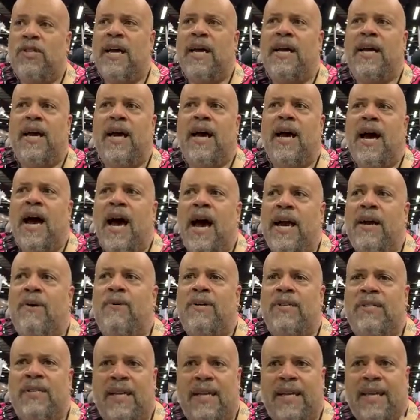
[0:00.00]
I
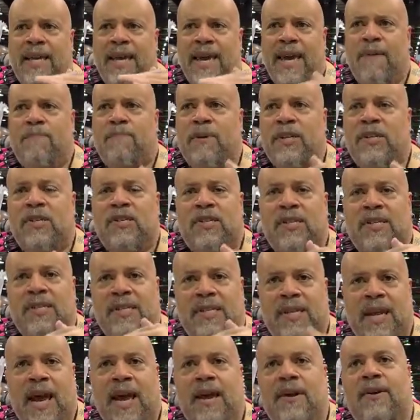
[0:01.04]
always said it can't be just a
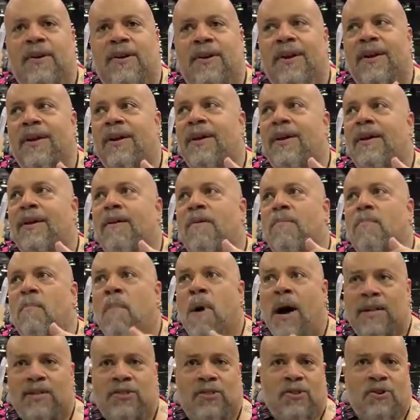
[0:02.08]
standard
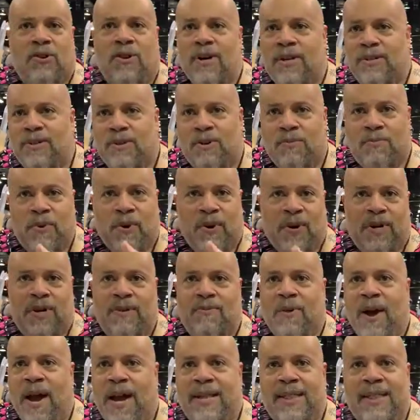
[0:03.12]
monster hunter book,
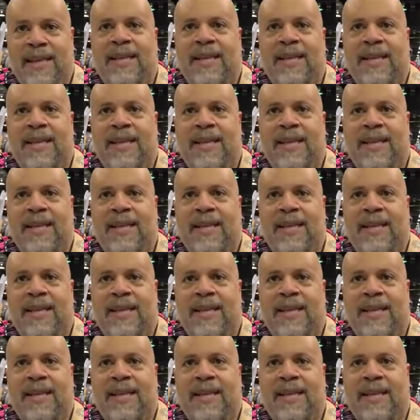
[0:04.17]
right?